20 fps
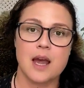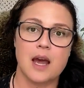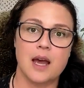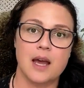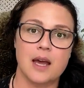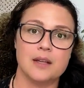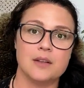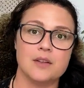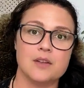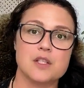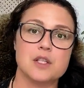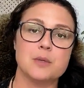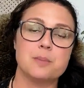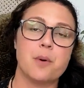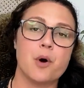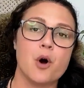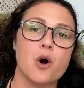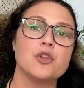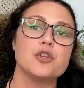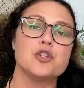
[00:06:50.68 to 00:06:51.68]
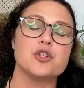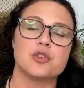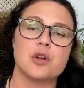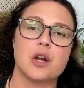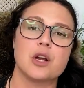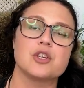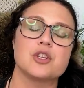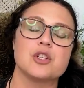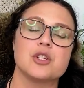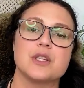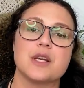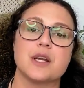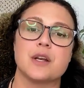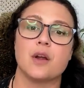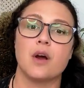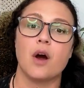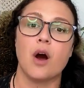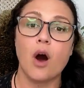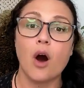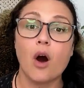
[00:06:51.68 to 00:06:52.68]
and support structures
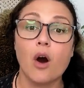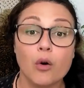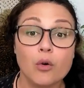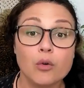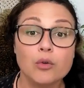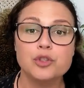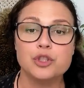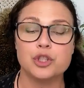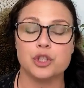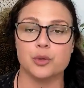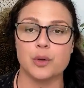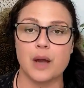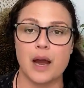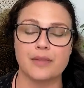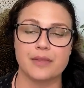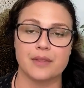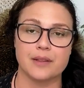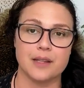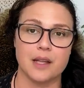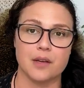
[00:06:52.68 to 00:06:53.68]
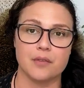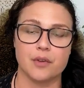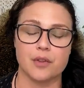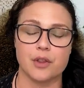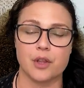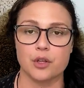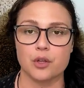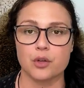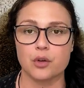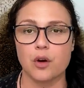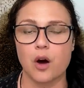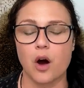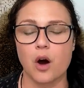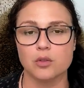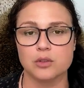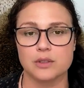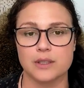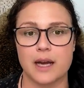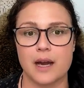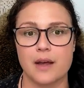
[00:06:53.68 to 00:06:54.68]
that hold you at the level that you're
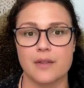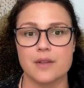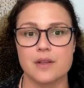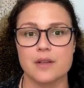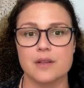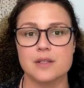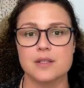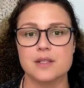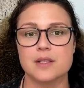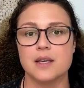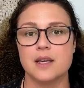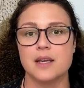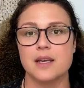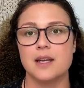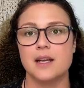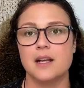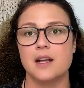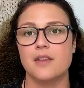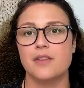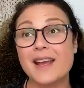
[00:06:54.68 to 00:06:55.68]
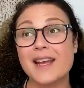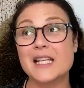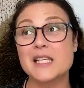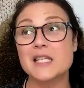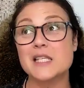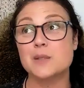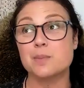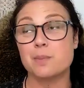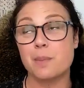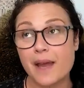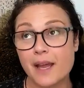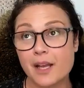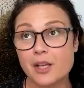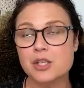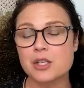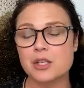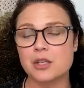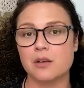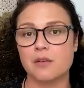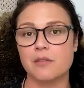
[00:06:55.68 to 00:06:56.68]
holding others.
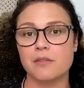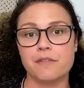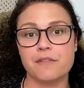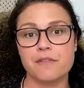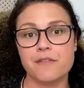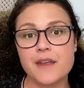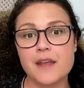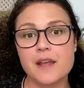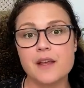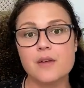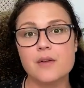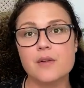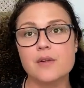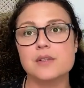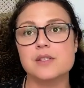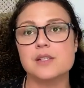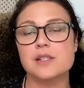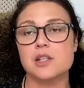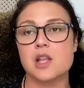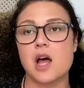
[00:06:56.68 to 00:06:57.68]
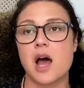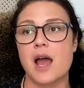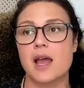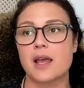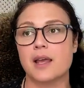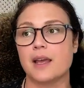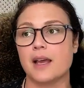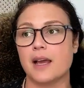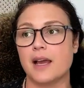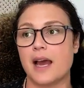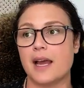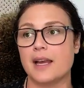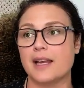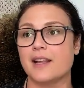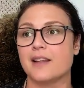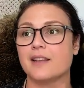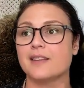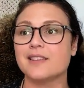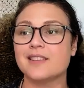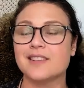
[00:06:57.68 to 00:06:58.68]
Expansion feels like an
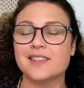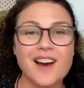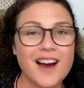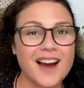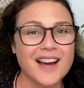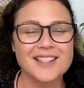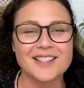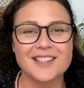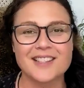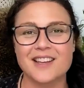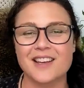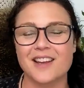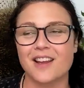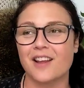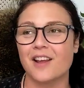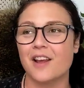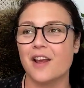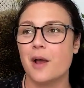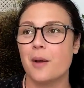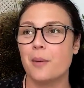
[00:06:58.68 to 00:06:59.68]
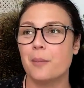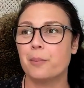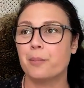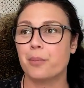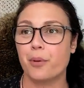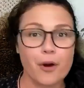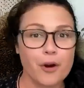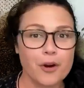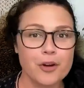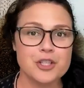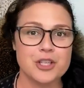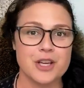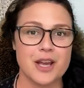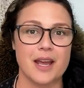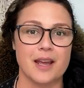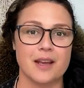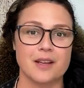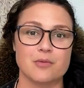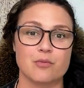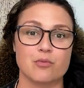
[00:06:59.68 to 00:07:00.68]
exciting
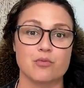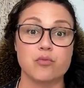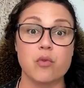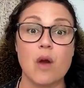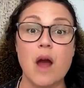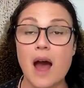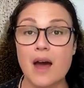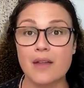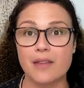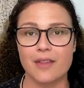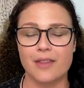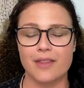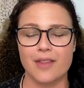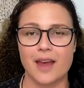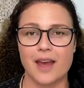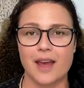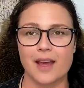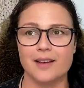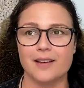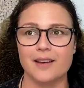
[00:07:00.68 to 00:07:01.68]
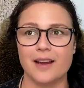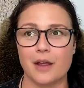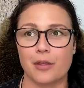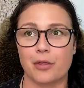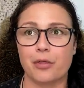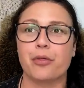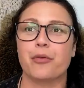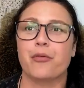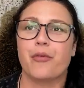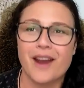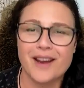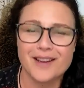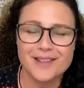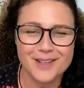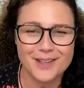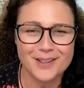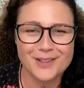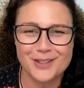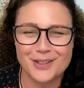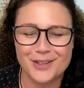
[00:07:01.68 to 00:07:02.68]
project rather than a threat
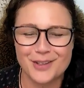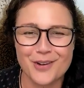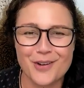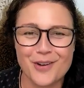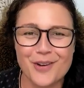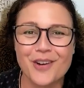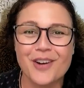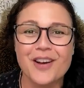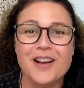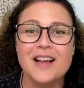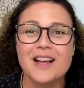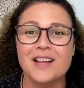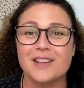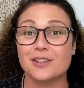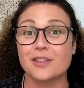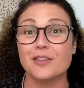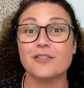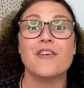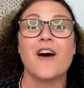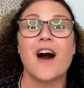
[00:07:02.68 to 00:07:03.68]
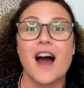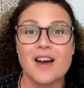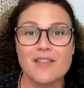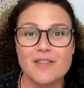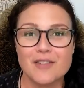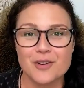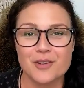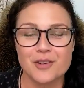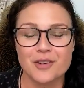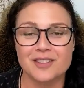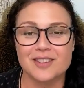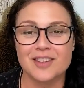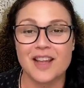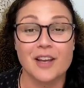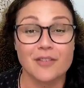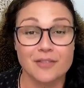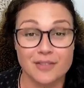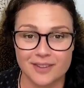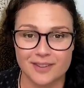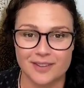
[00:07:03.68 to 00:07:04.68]
to your survival
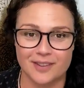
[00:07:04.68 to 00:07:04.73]
safety